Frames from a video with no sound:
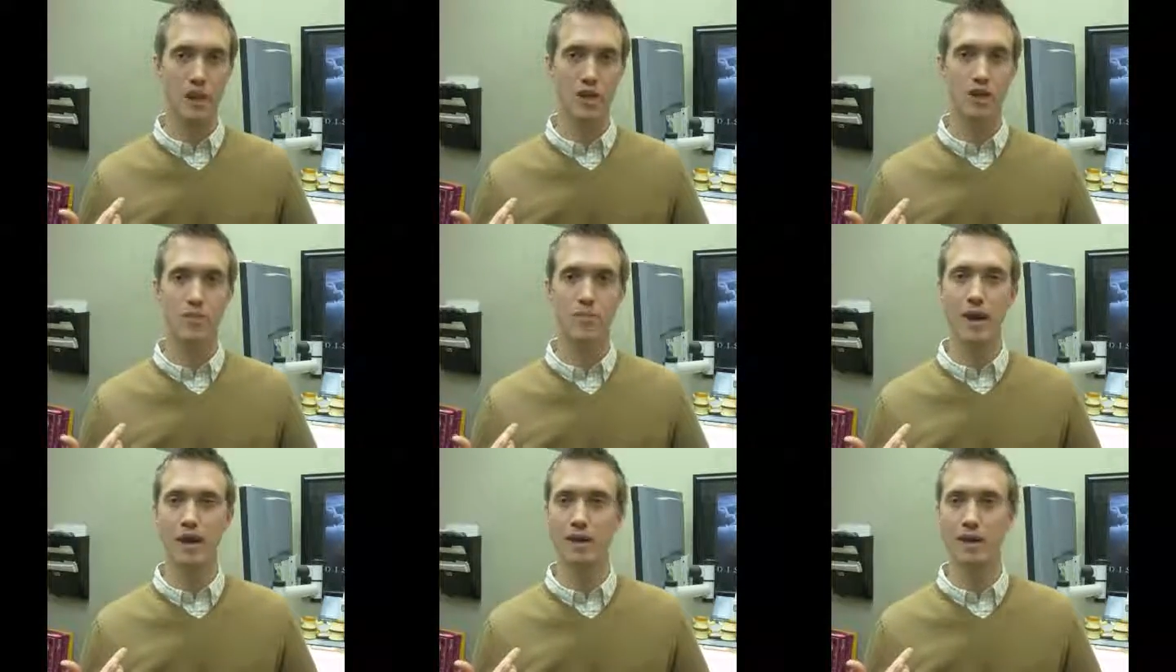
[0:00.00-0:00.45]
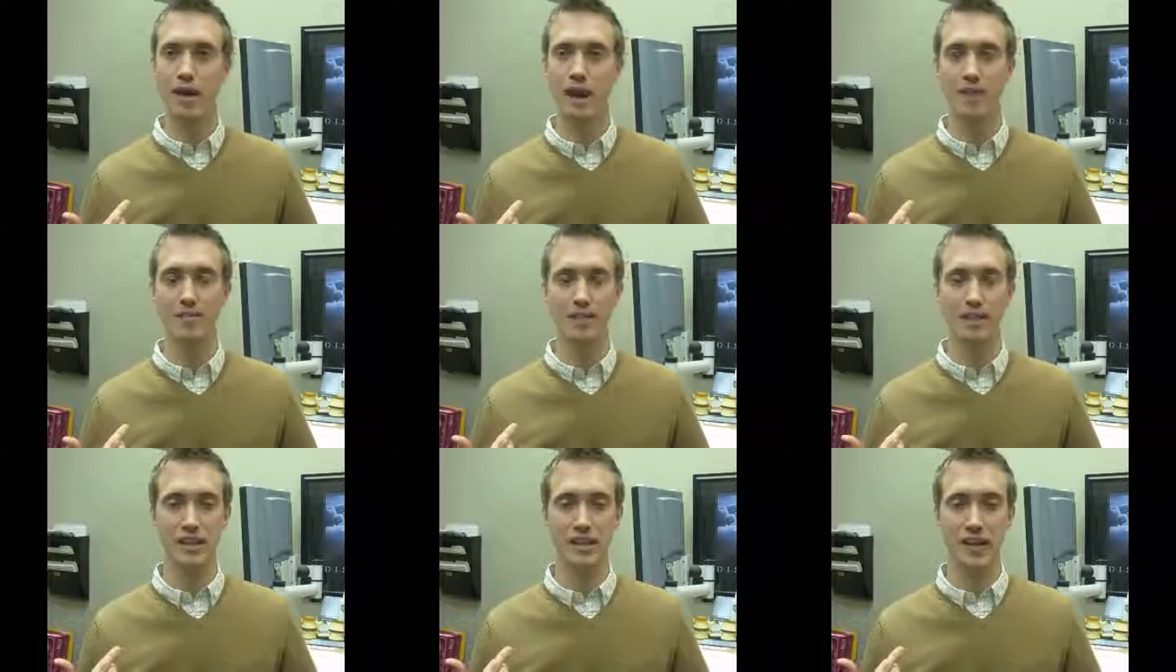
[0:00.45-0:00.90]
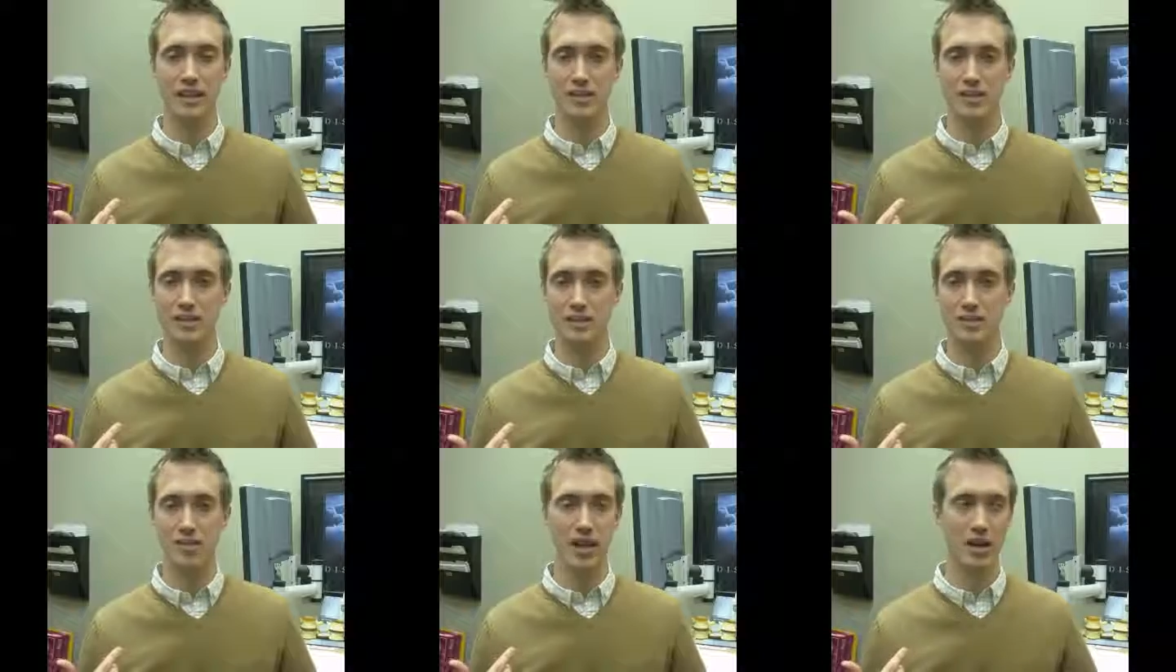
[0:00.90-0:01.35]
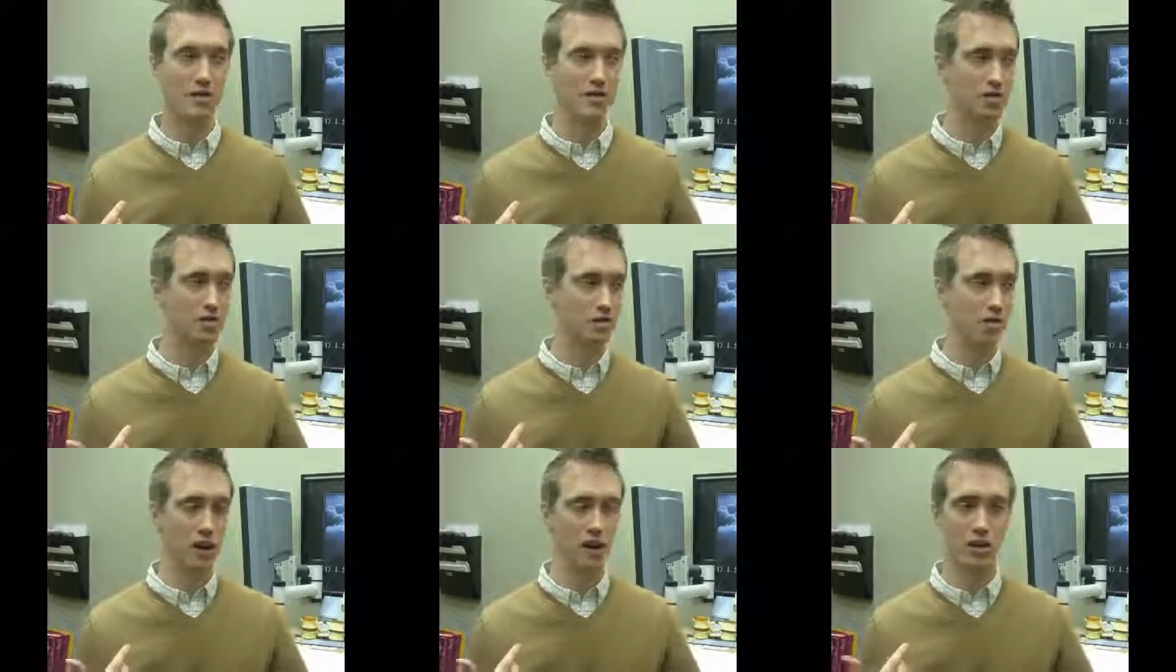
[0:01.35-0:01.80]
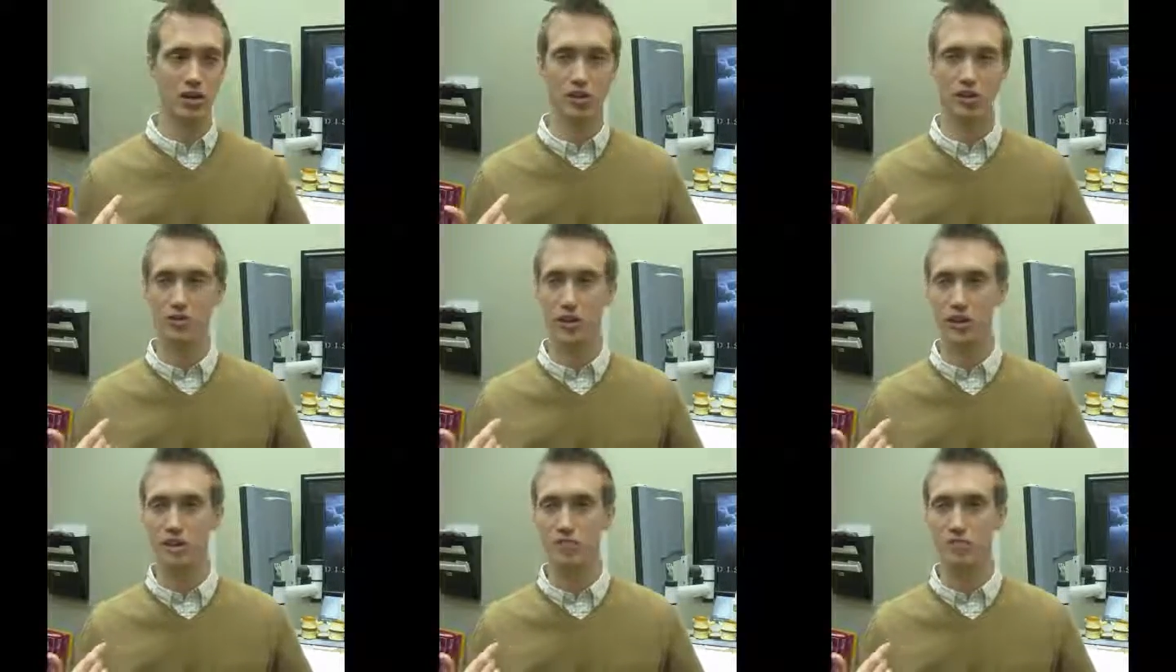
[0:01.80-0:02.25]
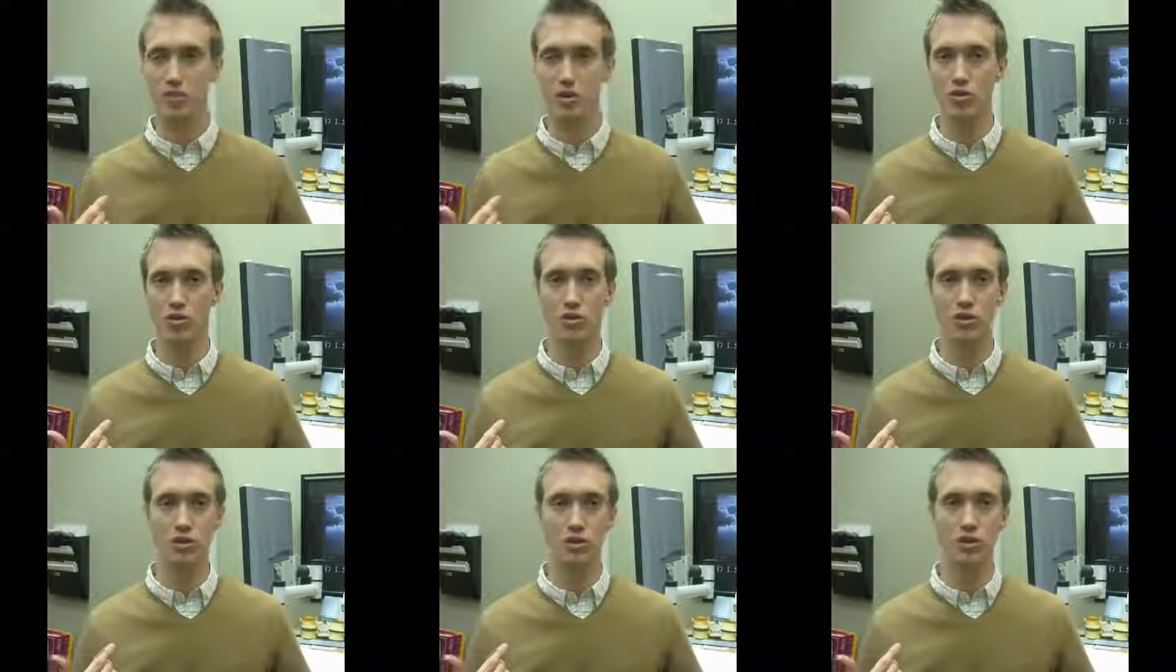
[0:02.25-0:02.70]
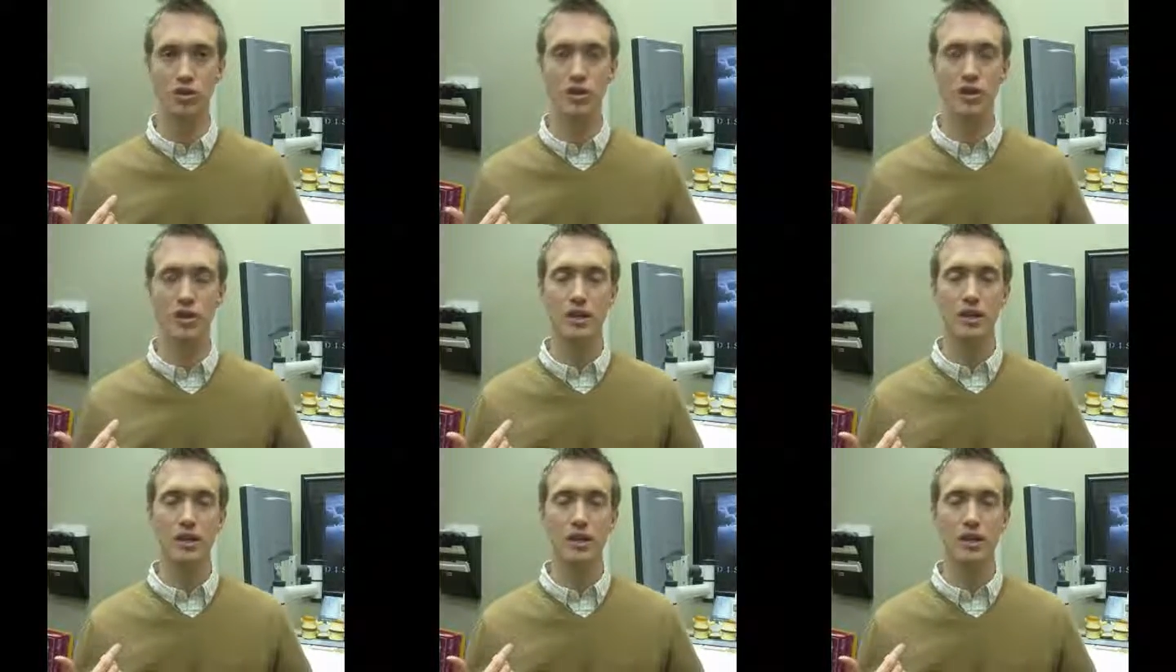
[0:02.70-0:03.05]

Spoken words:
You might not have any idea. You might have some good range of motion.